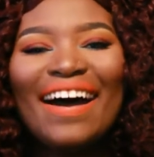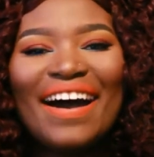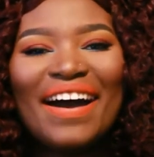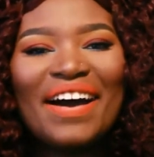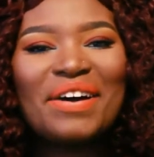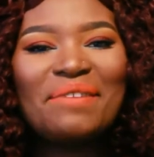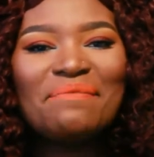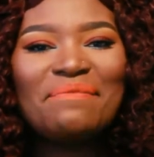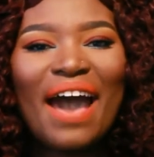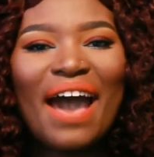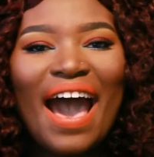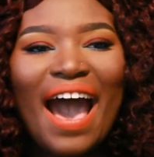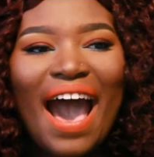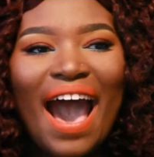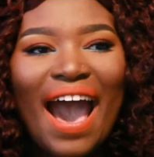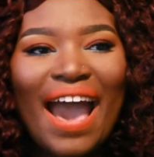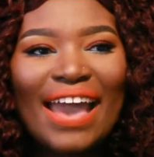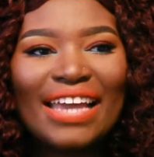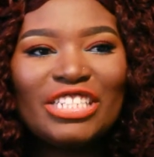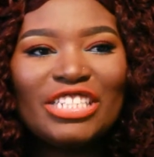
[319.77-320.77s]

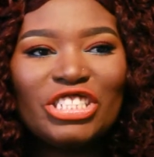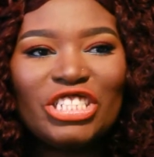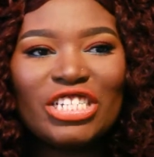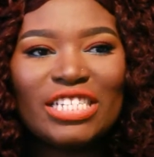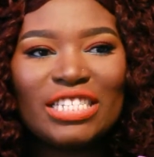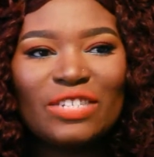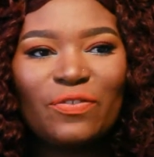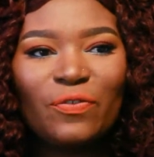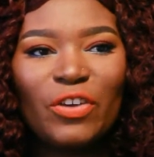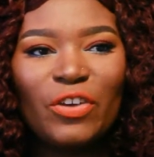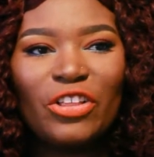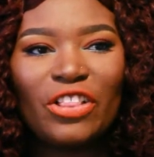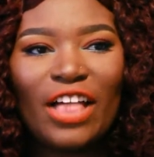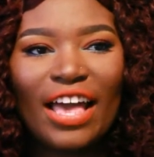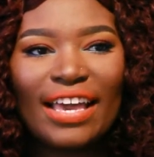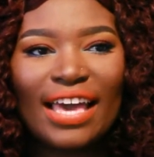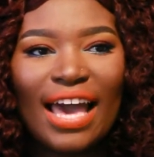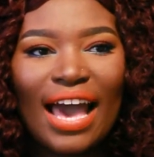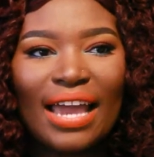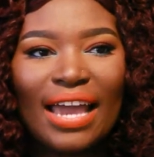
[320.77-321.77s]
I just feel
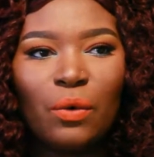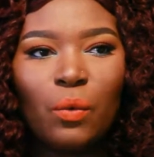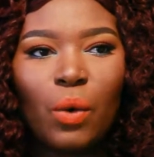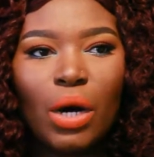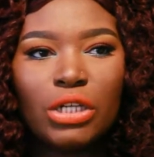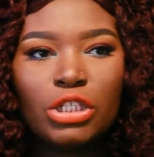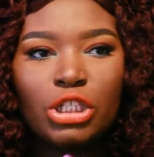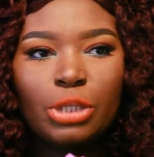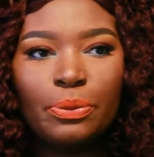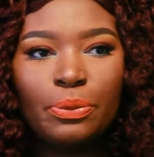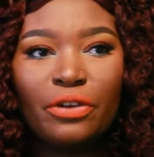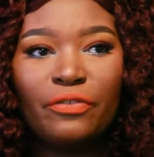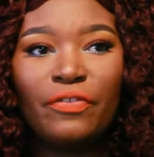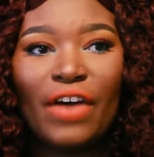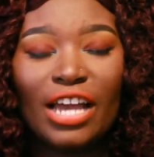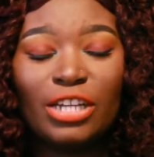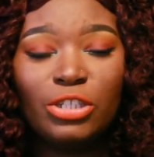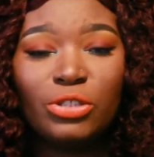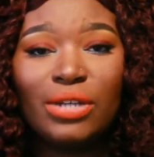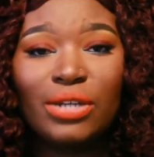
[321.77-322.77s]
like I want to
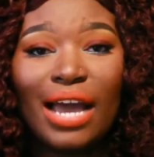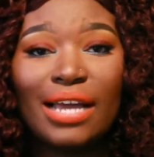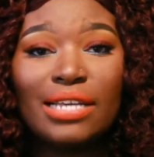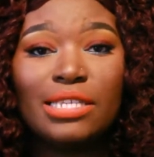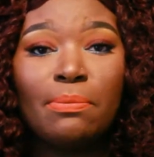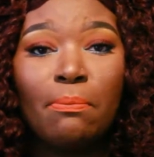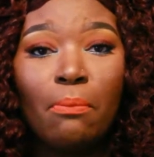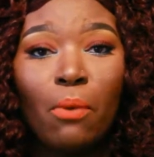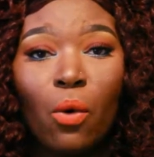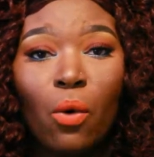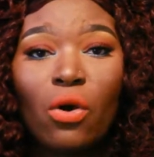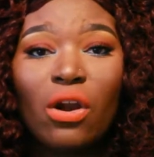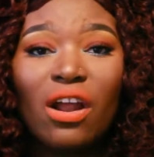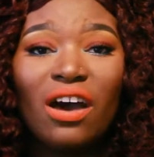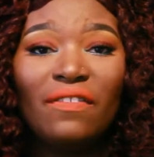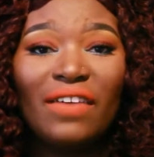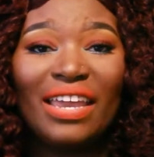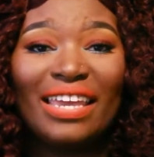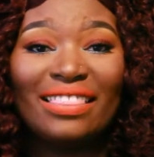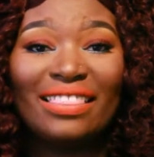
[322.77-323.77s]
provide you guys more
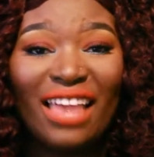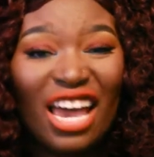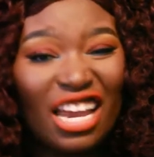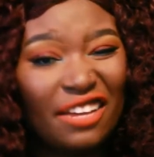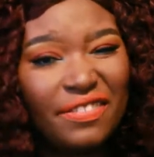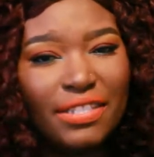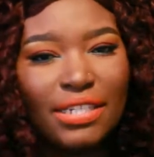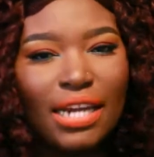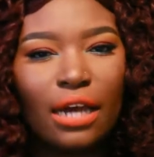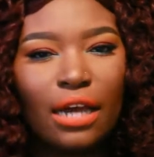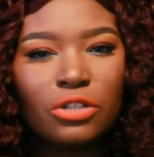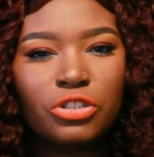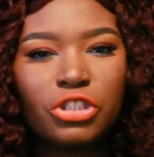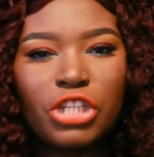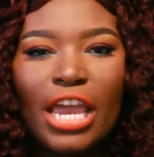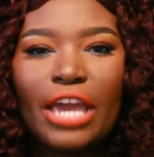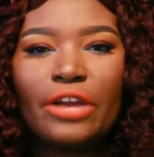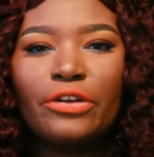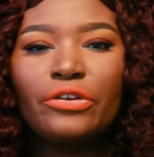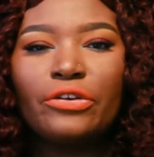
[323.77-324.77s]
of a lifestyle
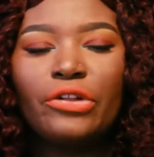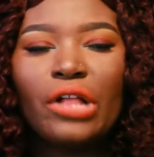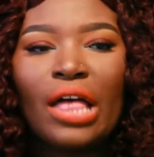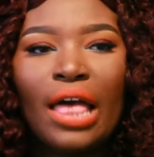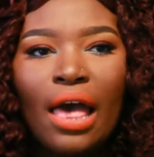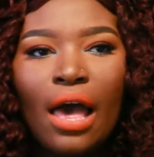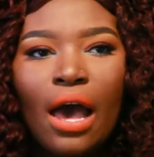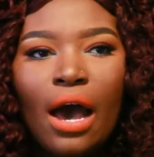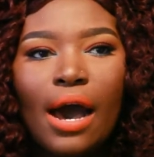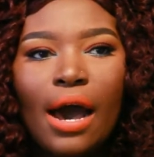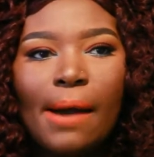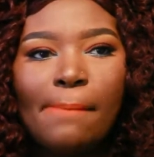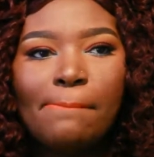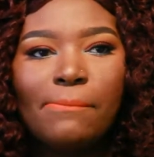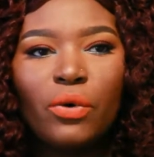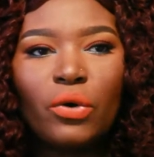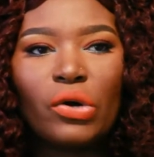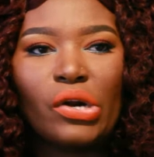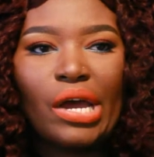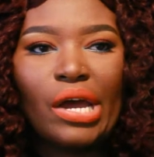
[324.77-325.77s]
channel,
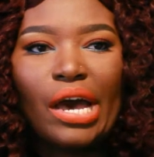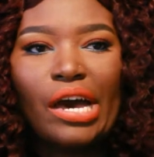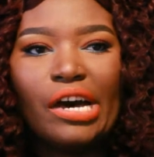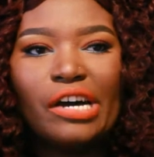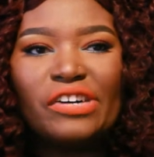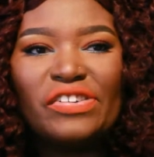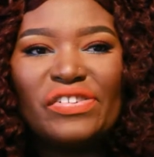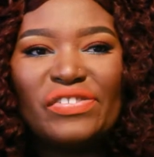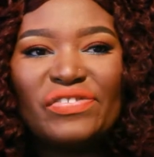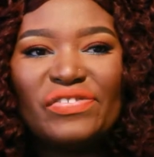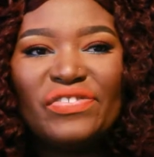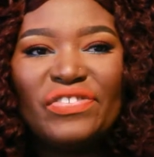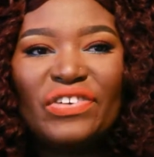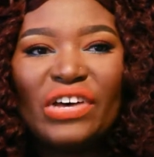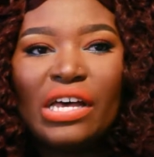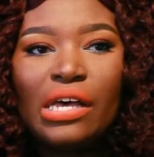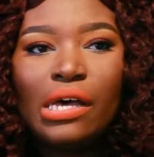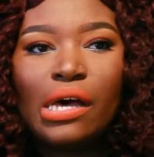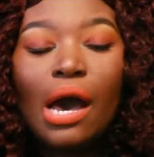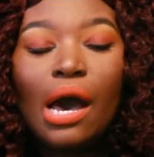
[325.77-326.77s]
more of
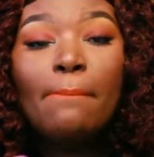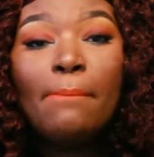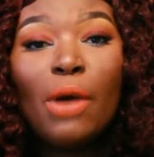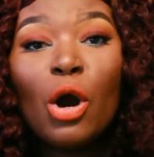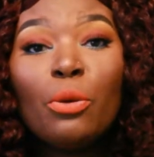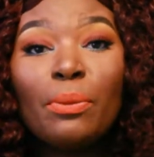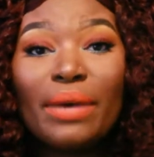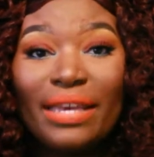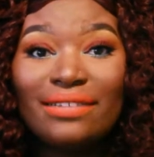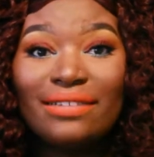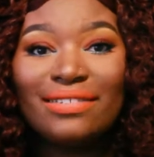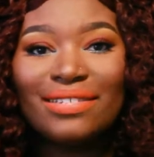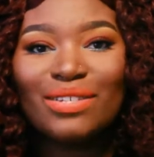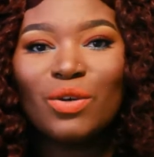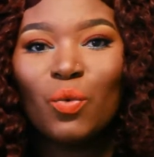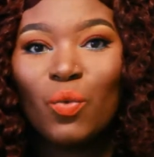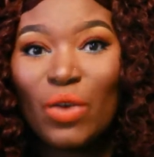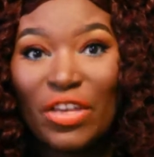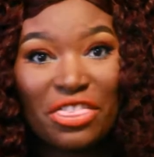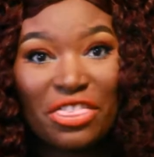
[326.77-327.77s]
a moment
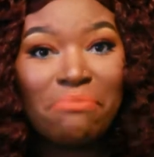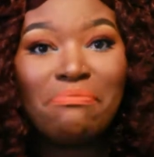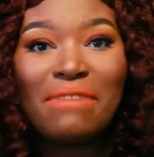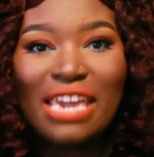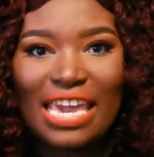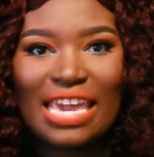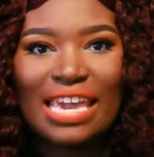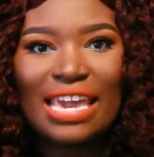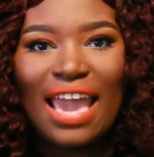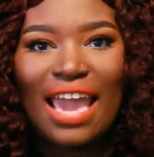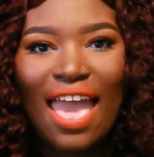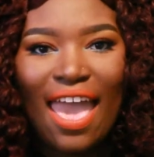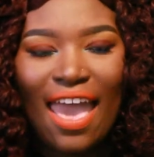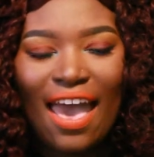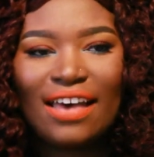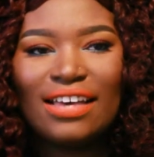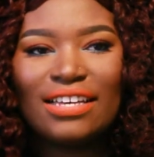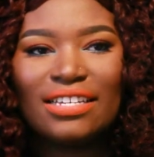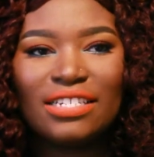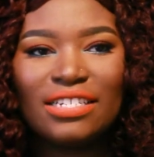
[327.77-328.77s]
with me
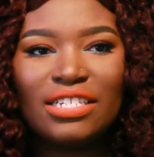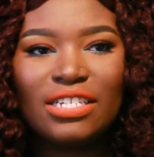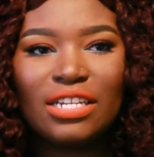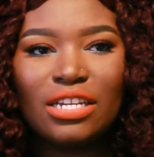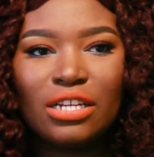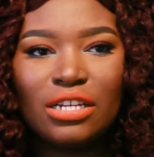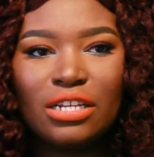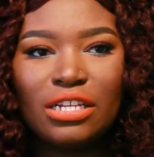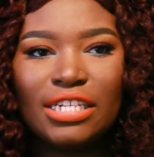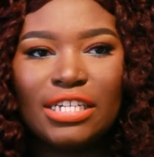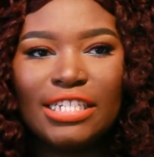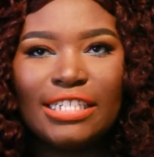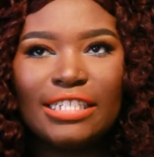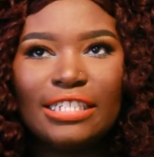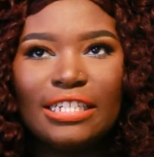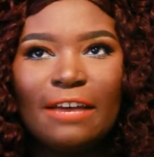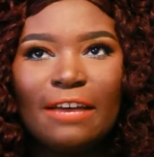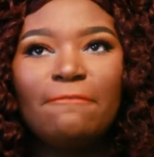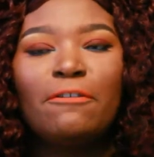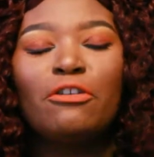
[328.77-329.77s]
and
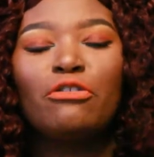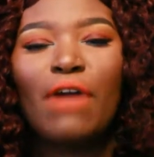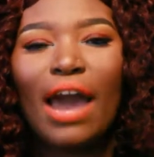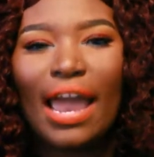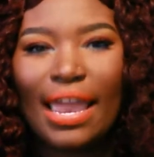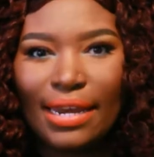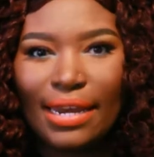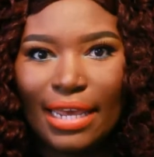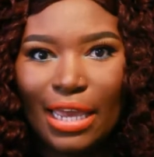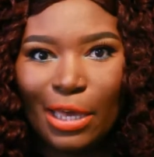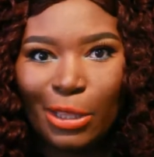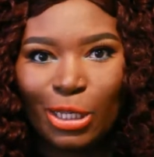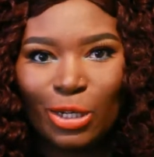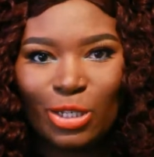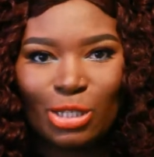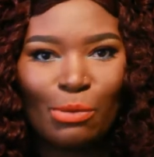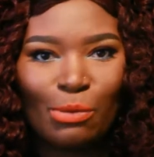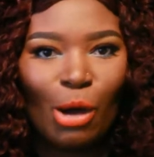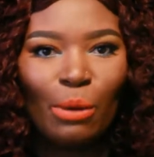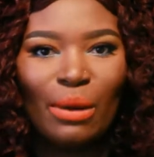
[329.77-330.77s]
a variety in
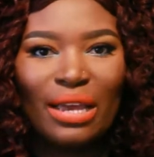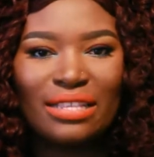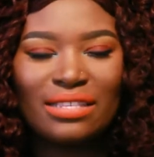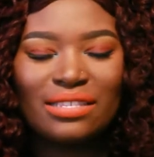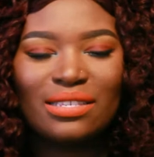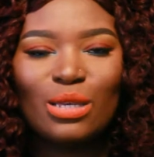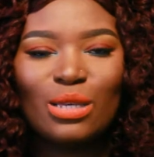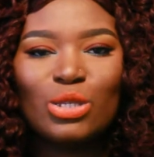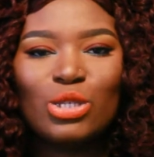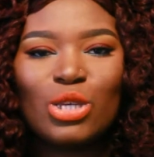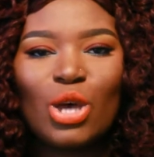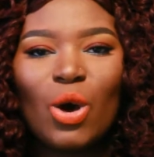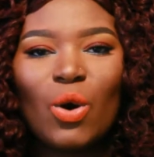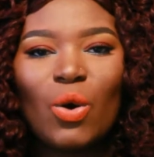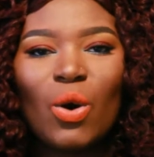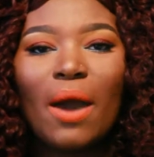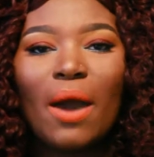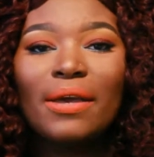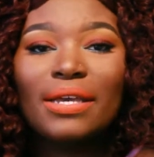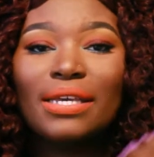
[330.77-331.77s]
those moments.
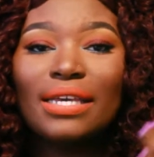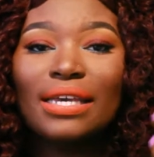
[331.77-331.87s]
So